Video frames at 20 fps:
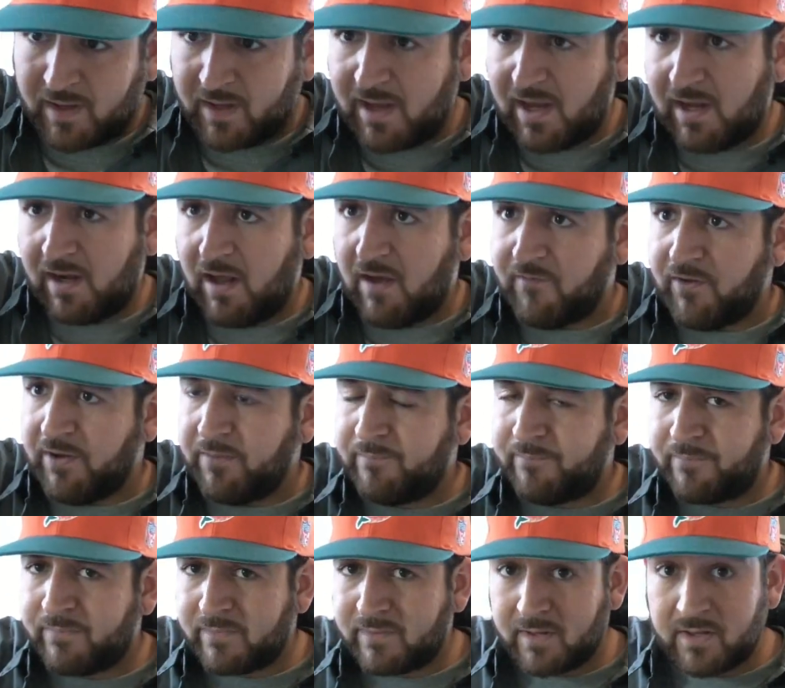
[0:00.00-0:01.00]
God love you.
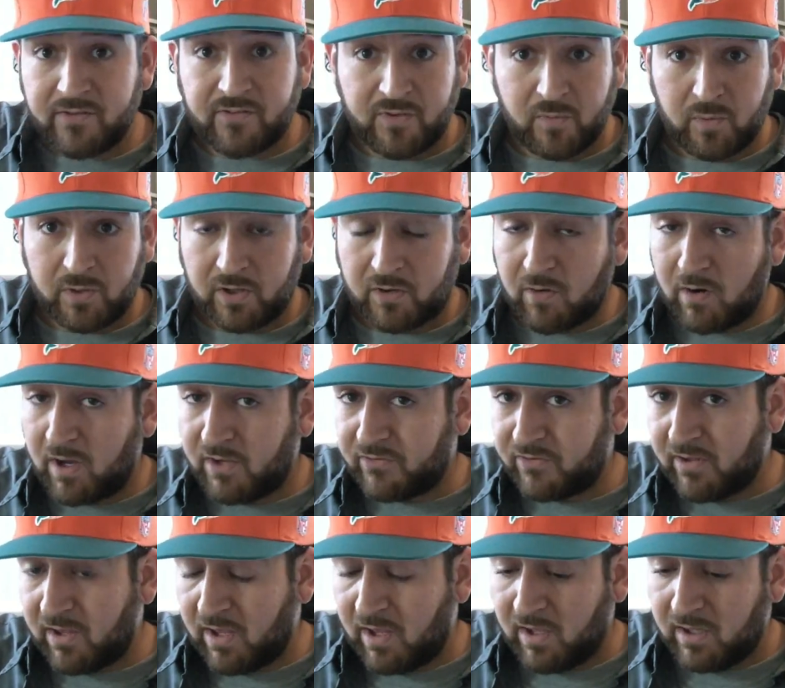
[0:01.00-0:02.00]
Let's see what
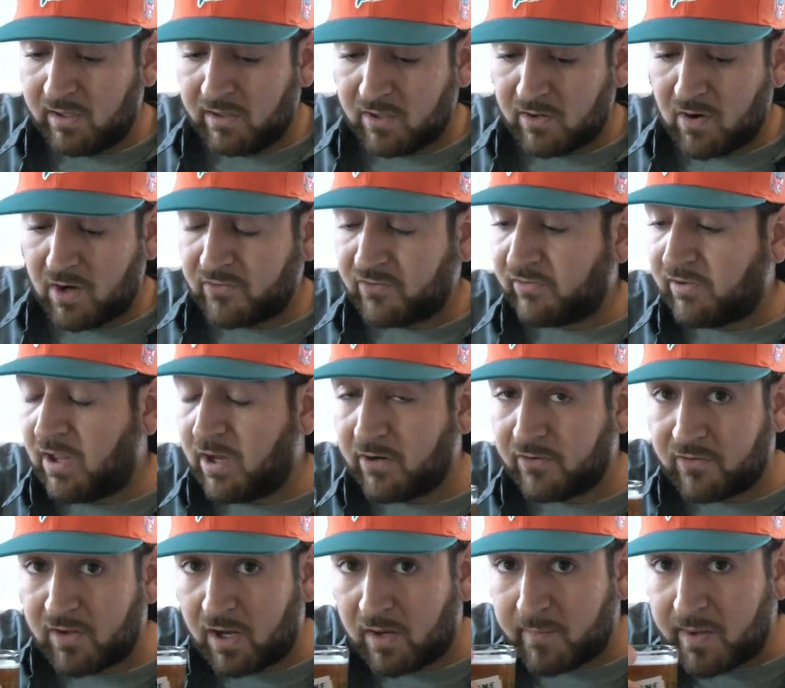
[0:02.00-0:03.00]
lacrosse uh, lacrosse's
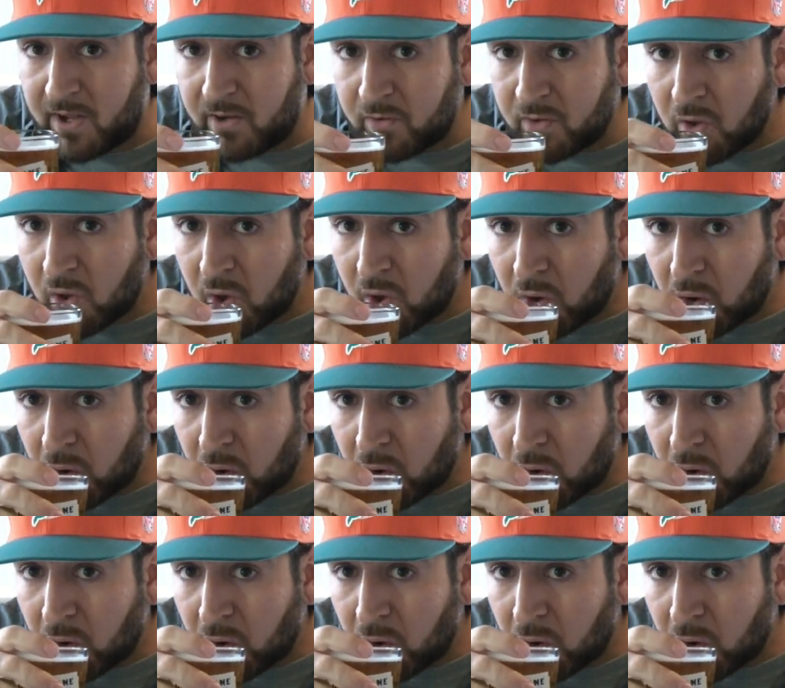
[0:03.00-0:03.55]
lottery is all about.